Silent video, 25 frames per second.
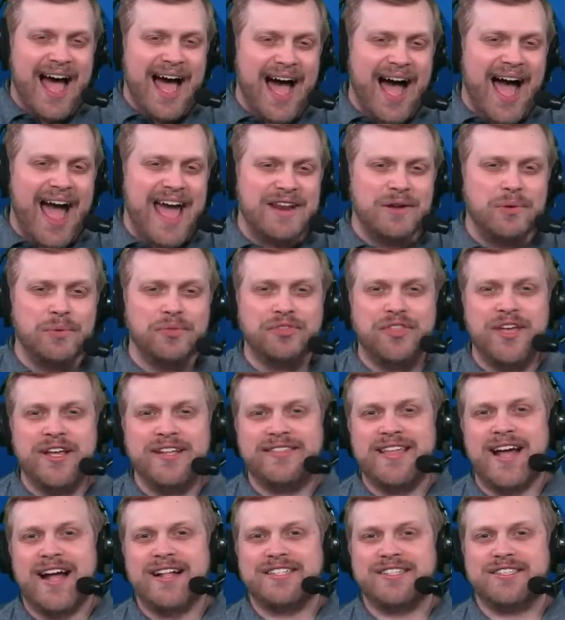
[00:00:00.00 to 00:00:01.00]
I don't
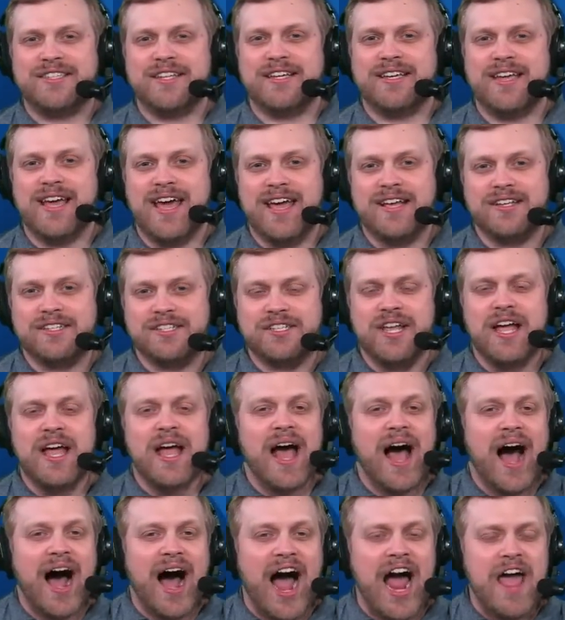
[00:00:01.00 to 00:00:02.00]
think that's the case.
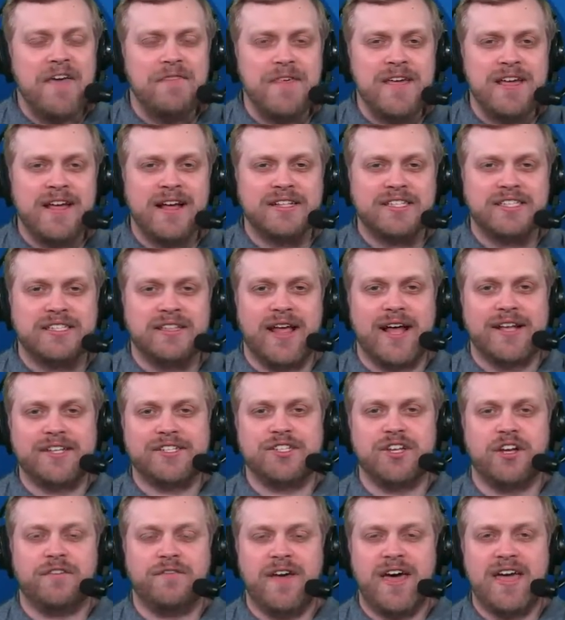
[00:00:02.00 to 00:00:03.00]
I think it's
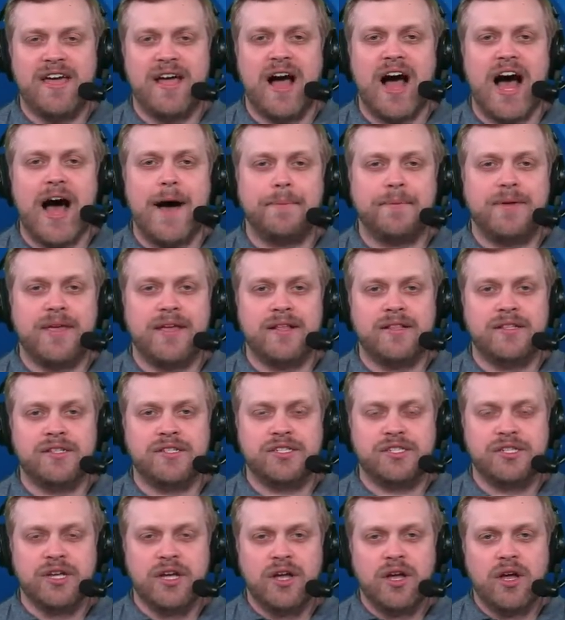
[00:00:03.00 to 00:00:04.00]
less of a
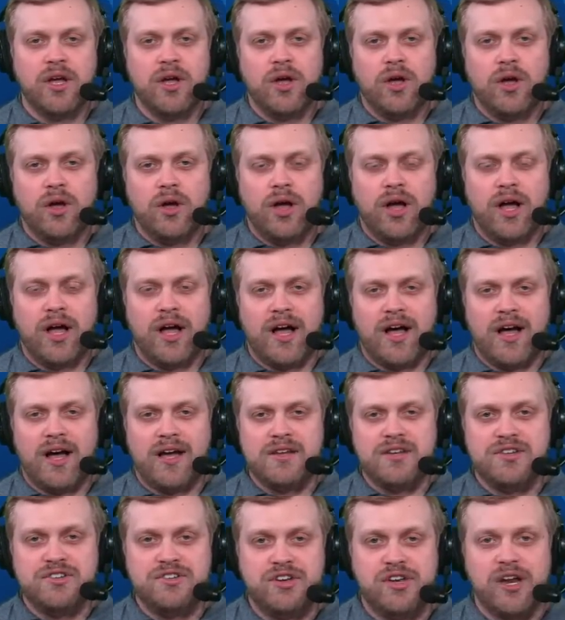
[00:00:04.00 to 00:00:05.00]
Hopkins
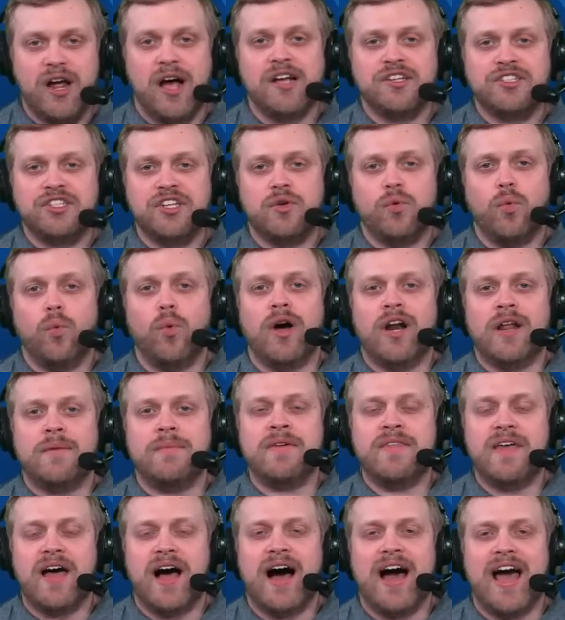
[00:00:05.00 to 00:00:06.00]
uh, doesn't want to
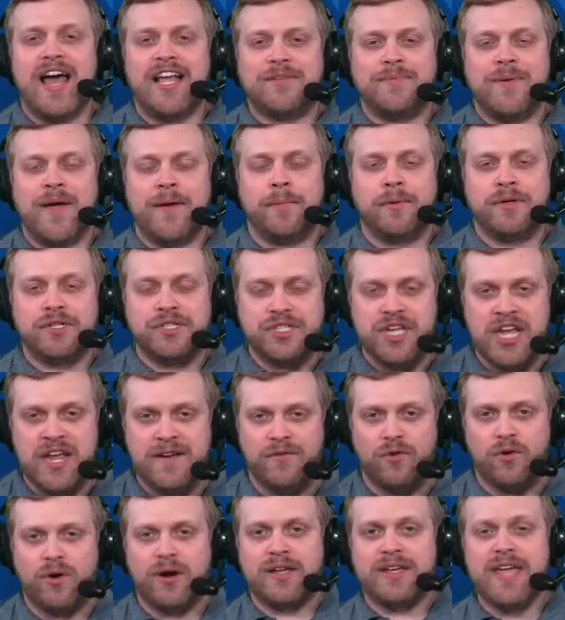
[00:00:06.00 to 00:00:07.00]
be the highest paid
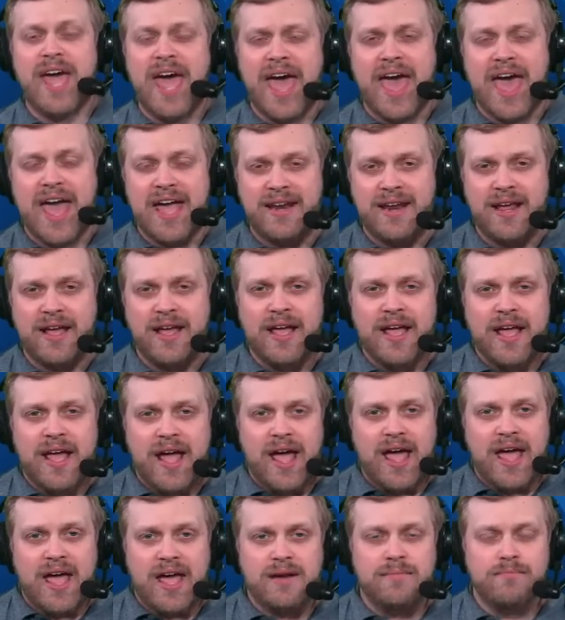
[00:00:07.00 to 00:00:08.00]
receiver again,
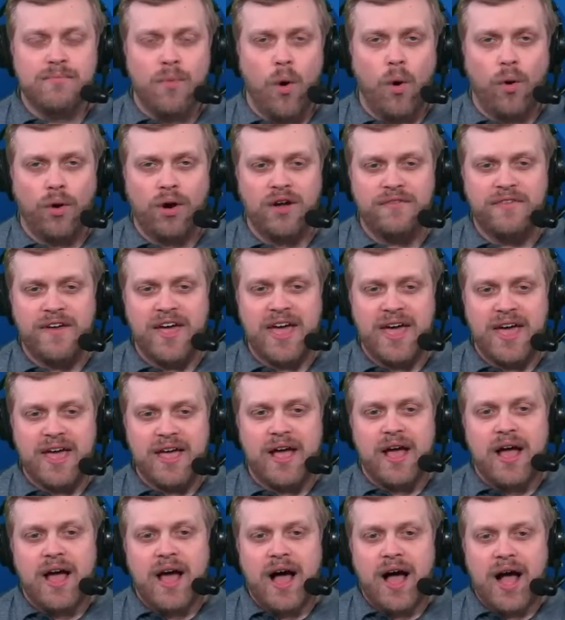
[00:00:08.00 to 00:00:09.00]
and more of
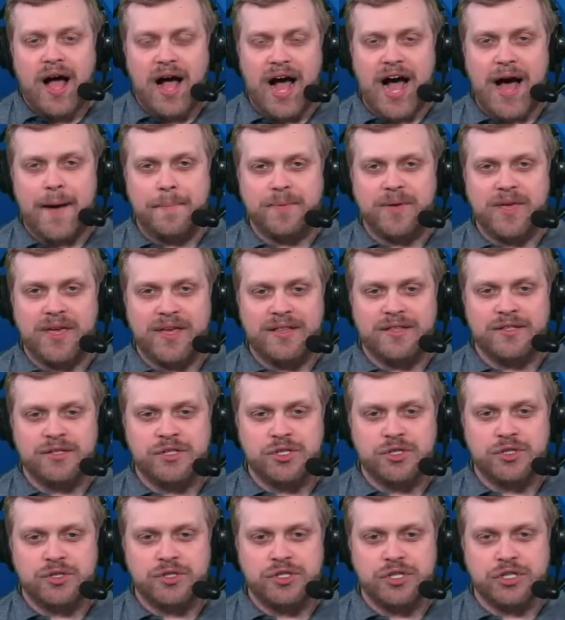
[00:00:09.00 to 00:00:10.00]
a
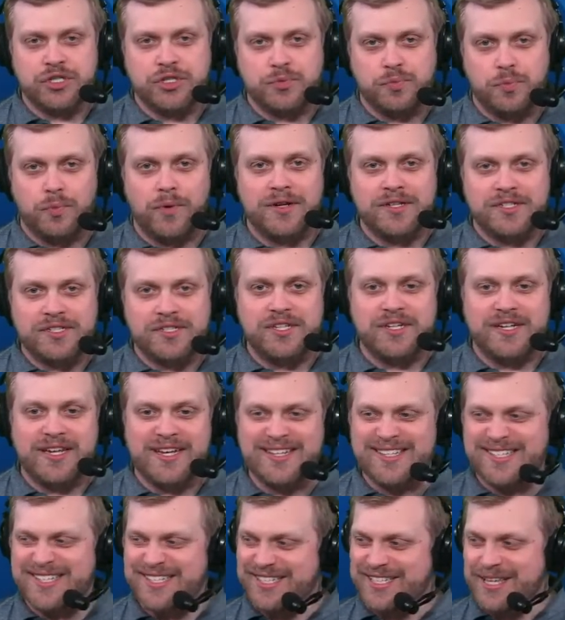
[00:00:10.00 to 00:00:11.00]
Hopkins just wants to
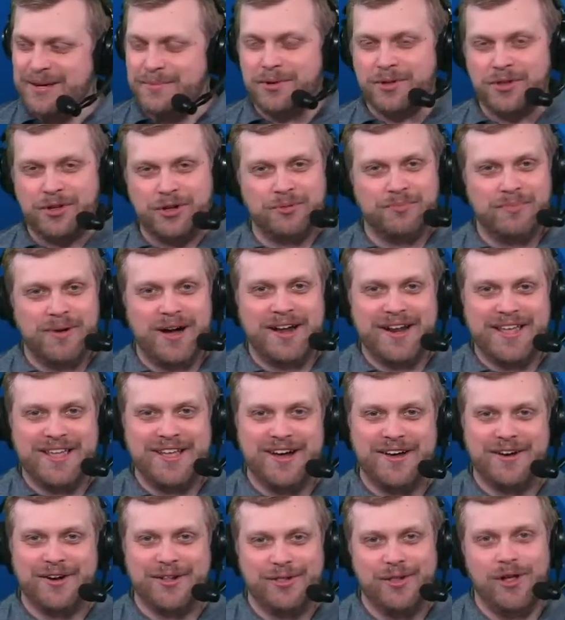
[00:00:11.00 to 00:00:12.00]
get similar money
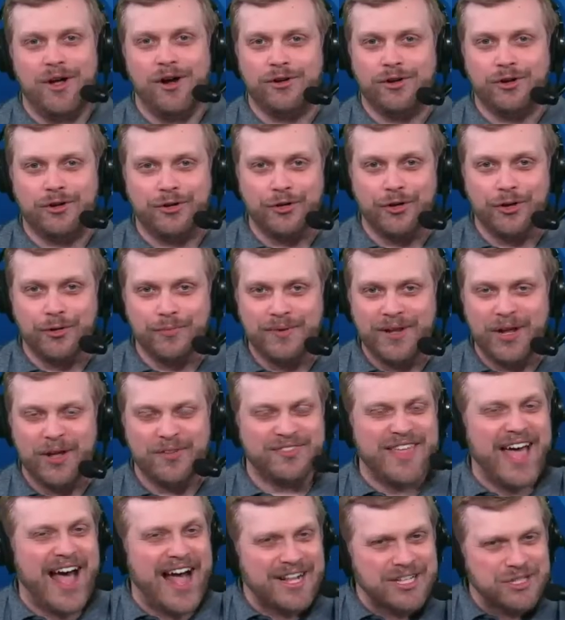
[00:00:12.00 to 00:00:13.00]
on a longer-term deal.
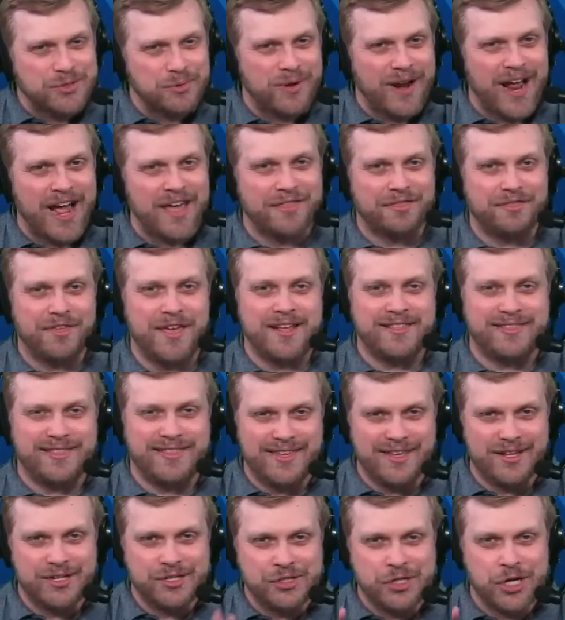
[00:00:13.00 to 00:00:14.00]
That's what I think
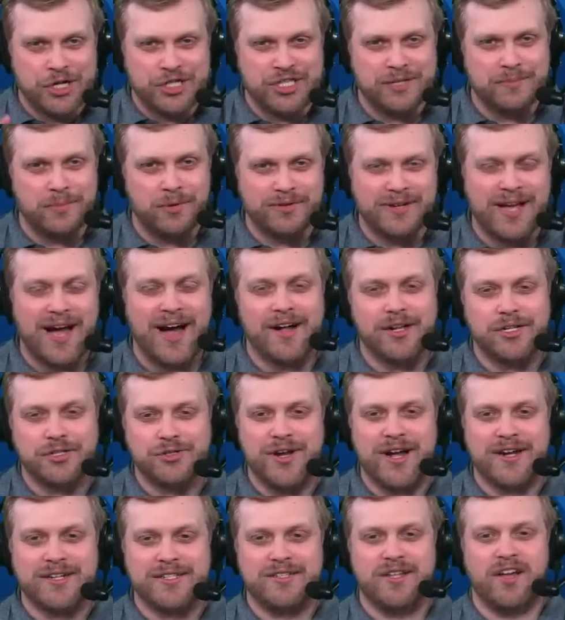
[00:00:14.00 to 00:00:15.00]
the adjustable
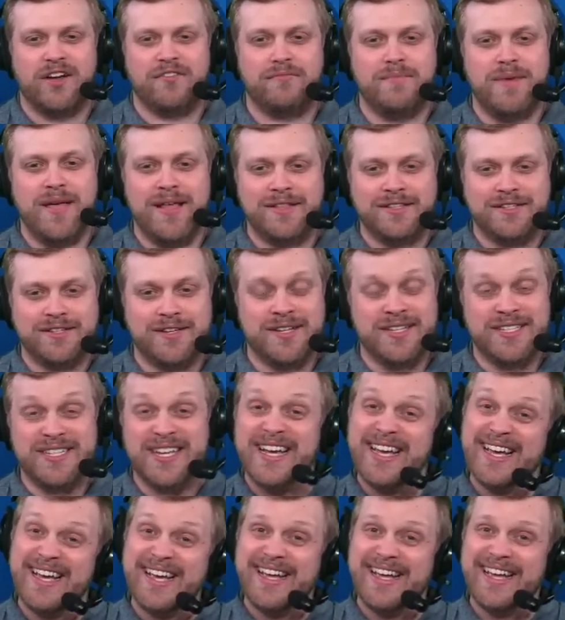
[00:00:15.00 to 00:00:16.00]
contract stuff means, because
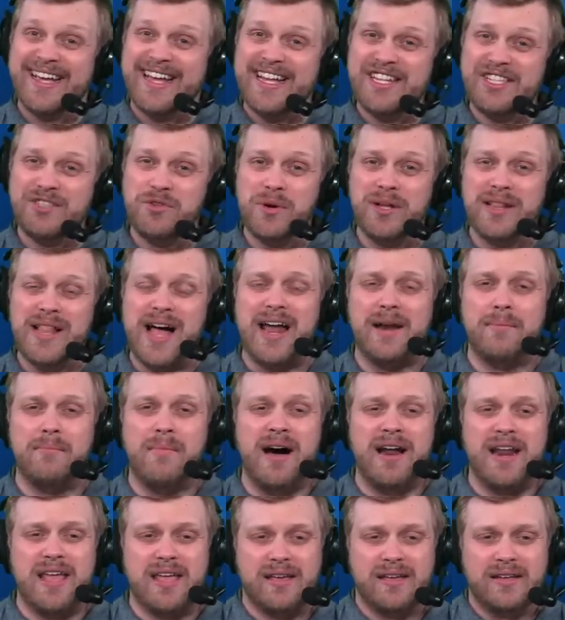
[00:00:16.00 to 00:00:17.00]
he's doing a lot of
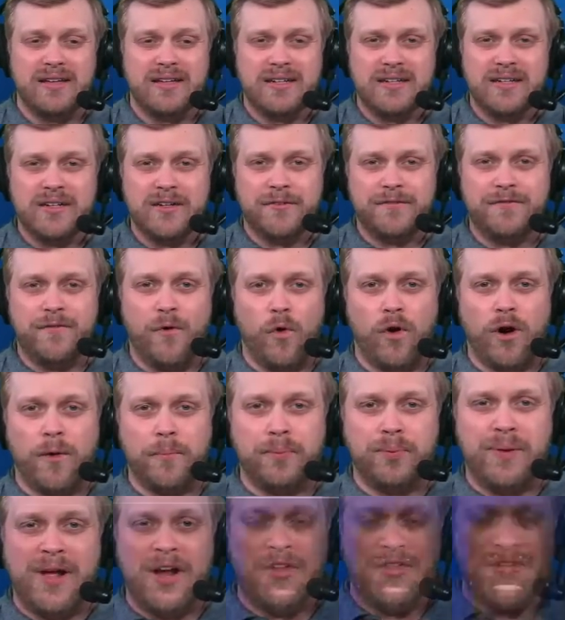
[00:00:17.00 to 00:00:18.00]
money for a
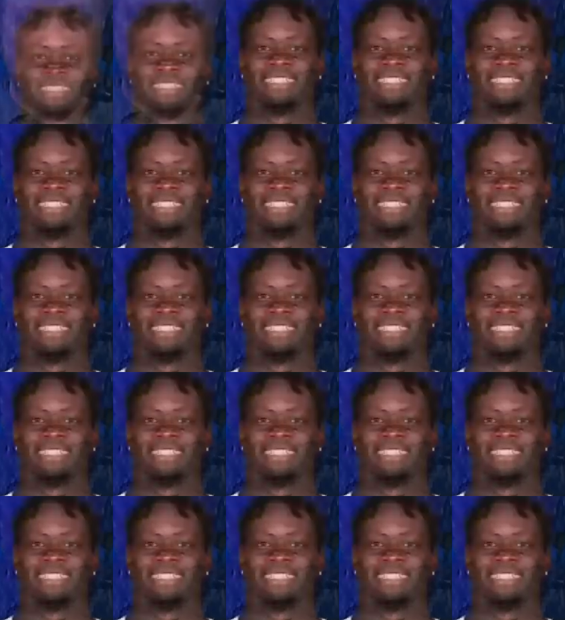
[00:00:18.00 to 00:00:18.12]
player that